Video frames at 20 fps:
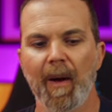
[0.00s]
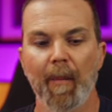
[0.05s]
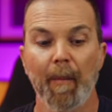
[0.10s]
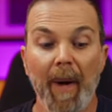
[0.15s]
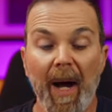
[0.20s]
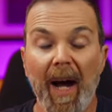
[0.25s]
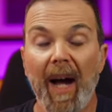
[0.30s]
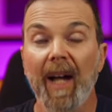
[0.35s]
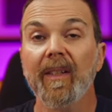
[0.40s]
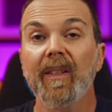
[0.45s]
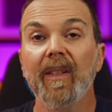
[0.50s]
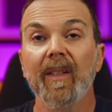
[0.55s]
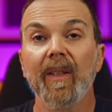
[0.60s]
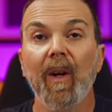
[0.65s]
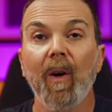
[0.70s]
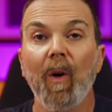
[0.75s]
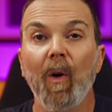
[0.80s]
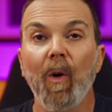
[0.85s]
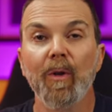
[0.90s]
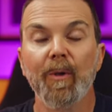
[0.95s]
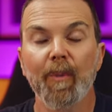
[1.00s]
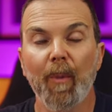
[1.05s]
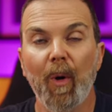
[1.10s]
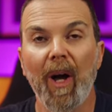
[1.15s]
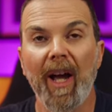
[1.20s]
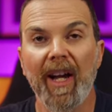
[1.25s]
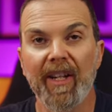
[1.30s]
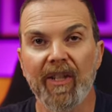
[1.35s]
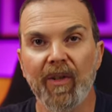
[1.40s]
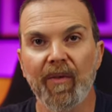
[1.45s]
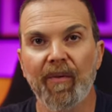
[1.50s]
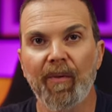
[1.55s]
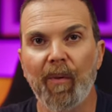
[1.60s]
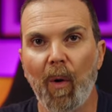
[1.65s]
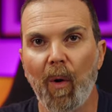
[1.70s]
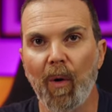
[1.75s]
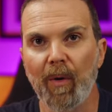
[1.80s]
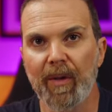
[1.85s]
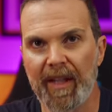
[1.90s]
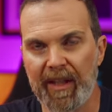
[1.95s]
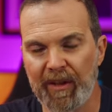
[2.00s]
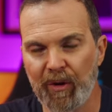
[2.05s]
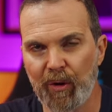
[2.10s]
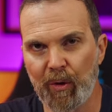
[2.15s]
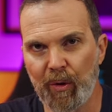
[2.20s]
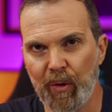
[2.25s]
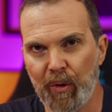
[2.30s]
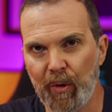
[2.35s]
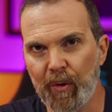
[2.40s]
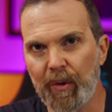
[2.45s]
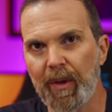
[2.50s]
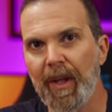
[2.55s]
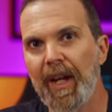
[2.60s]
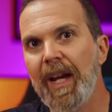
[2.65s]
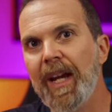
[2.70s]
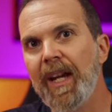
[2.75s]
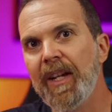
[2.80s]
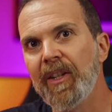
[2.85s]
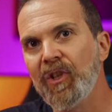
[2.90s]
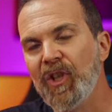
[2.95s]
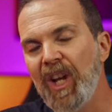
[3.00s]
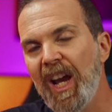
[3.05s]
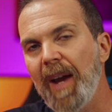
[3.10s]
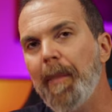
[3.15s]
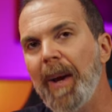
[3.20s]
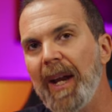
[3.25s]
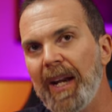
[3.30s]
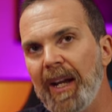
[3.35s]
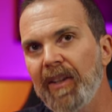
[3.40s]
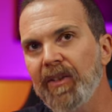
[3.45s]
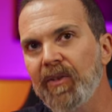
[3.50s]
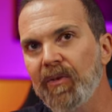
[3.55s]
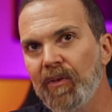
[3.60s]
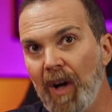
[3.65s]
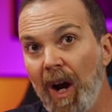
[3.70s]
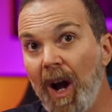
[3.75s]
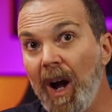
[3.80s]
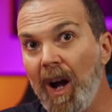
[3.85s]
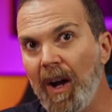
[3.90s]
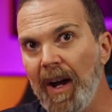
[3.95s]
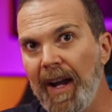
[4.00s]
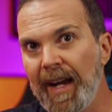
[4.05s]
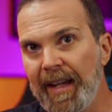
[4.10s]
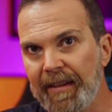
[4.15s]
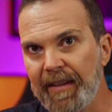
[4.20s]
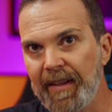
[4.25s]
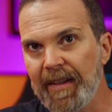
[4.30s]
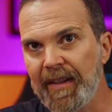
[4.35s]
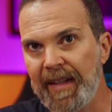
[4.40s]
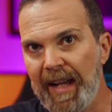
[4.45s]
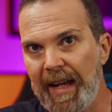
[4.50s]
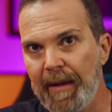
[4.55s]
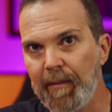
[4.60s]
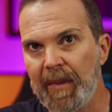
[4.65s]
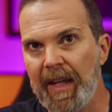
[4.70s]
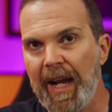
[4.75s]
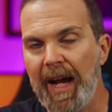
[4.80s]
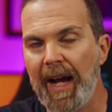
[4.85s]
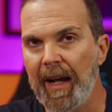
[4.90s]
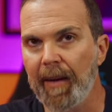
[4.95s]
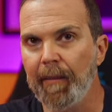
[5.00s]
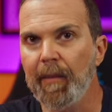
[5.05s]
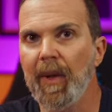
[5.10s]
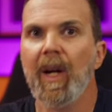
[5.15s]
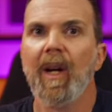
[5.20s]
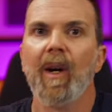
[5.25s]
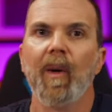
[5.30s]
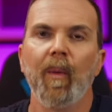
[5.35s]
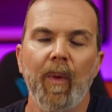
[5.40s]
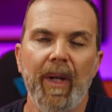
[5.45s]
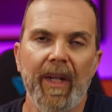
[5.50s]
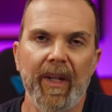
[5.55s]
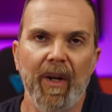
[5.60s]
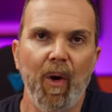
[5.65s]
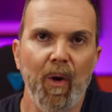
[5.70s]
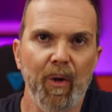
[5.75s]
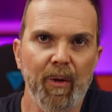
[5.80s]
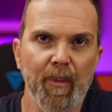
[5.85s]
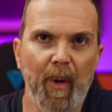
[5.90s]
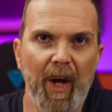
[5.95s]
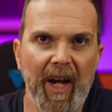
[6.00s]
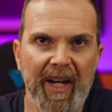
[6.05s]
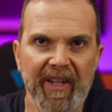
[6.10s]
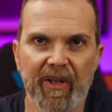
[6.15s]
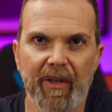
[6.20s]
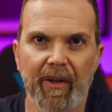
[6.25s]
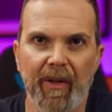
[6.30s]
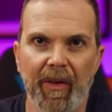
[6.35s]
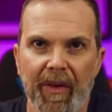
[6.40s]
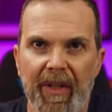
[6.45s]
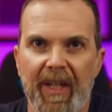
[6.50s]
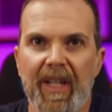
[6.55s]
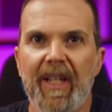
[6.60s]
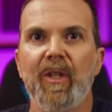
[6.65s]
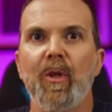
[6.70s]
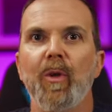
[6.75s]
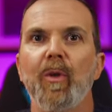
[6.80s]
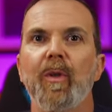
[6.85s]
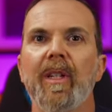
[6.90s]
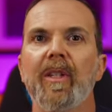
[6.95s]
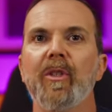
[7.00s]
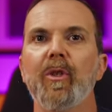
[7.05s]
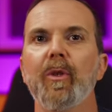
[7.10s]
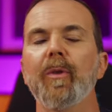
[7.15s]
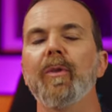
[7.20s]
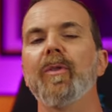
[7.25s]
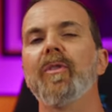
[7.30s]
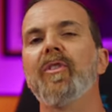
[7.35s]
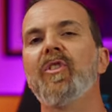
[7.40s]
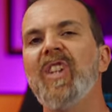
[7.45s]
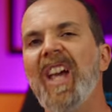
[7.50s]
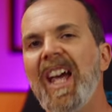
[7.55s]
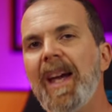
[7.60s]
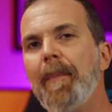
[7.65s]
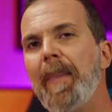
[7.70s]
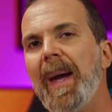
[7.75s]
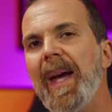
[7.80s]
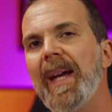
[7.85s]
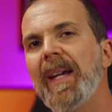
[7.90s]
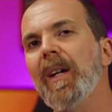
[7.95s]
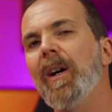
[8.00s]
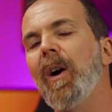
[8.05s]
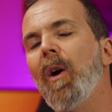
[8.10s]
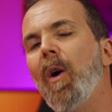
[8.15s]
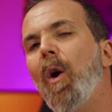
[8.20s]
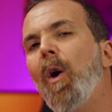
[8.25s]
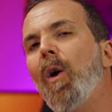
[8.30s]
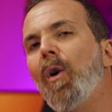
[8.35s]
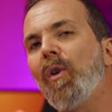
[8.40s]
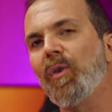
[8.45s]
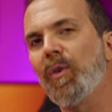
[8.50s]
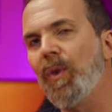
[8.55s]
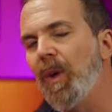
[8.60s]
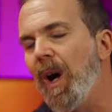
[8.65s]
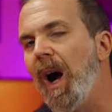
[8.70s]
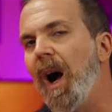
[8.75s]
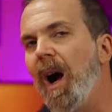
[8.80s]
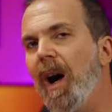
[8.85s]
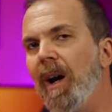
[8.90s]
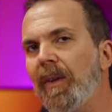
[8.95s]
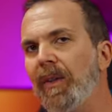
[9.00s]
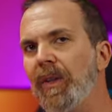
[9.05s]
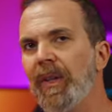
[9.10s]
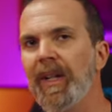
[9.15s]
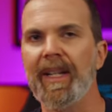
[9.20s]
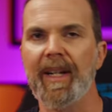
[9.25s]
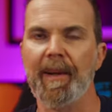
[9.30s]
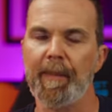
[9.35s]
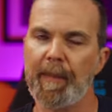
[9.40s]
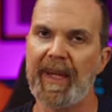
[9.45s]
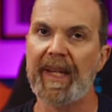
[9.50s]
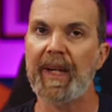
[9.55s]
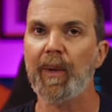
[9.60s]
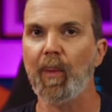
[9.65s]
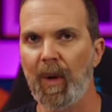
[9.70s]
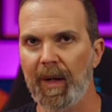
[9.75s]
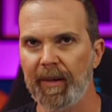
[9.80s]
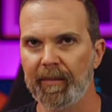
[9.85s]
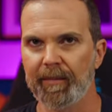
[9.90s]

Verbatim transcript: But Osmo Action 4 can shoot JPEG and RAW at the same time. With Osmo Action 3, you can shoot JPEG or RAW. You gotta pick one.